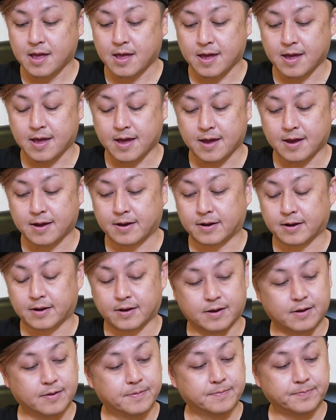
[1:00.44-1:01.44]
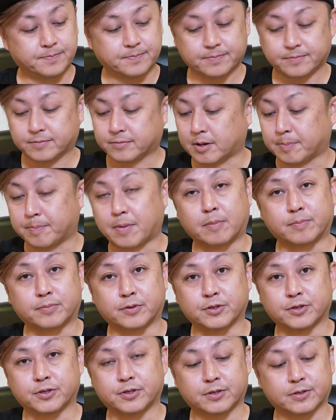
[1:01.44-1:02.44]
and the
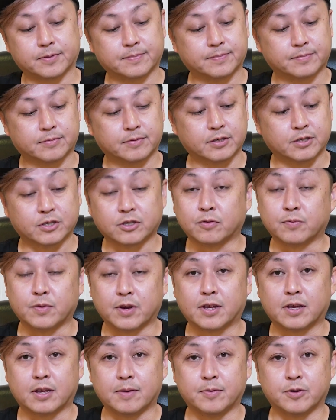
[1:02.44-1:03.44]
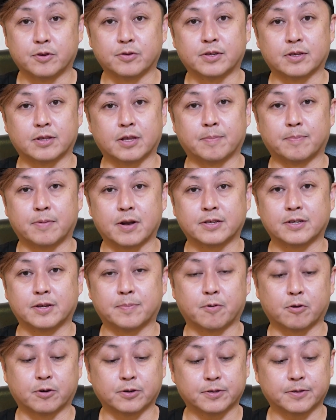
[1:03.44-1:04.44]
bumpers. Still we keep using the plastic
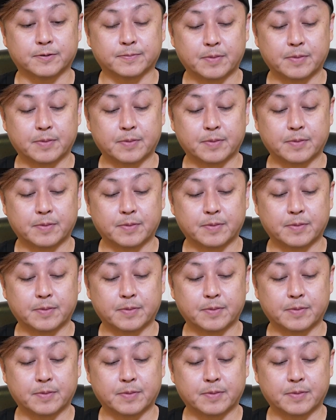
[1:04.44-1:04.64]
parts.